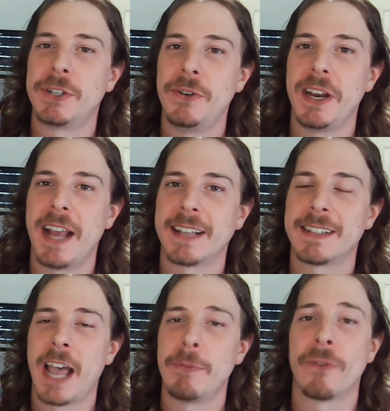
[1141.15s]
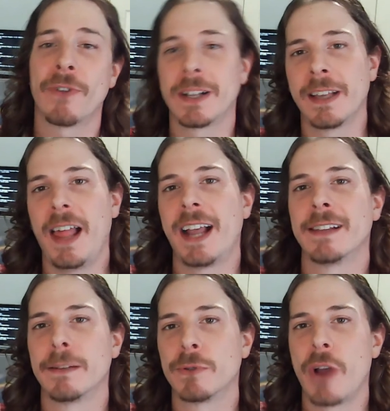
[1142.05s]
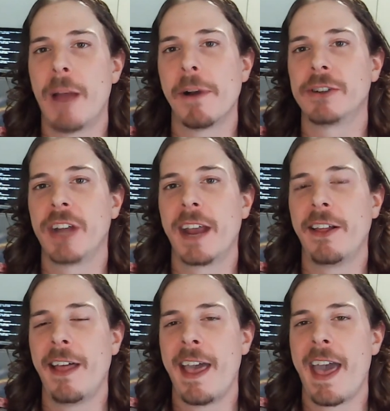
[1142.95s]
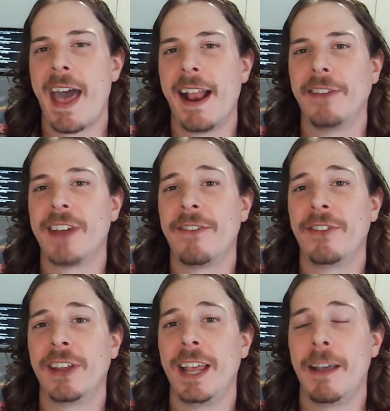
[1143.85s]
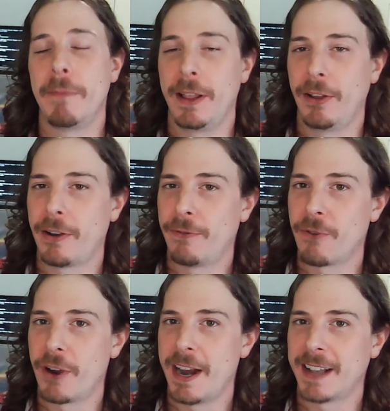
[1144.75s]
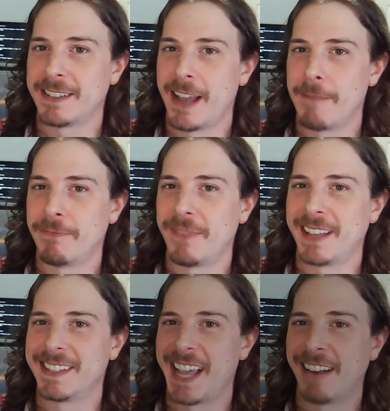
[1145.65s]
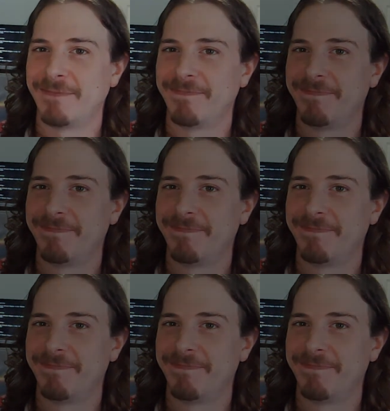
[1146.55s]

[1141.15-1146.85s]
But tune in time. Don't forget to like and subscribe our channel, and I'll definitely be looking for you next time. Thanks again.